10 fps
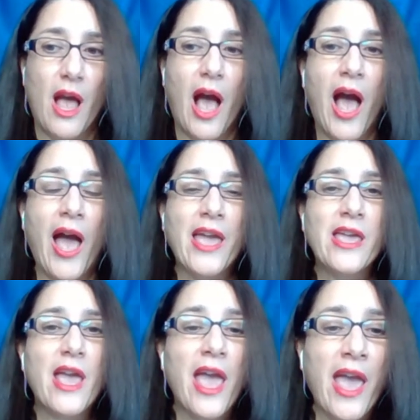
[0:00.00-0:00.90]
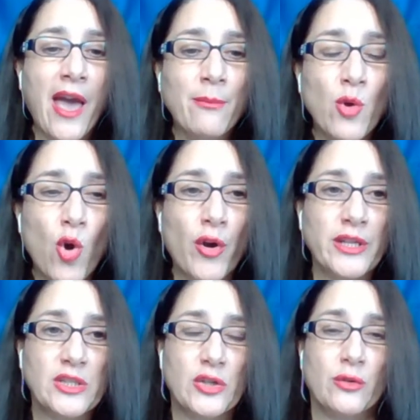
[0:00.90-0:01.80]
I am
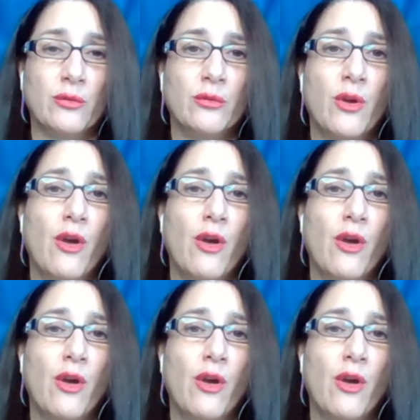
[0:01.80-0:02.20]
going to,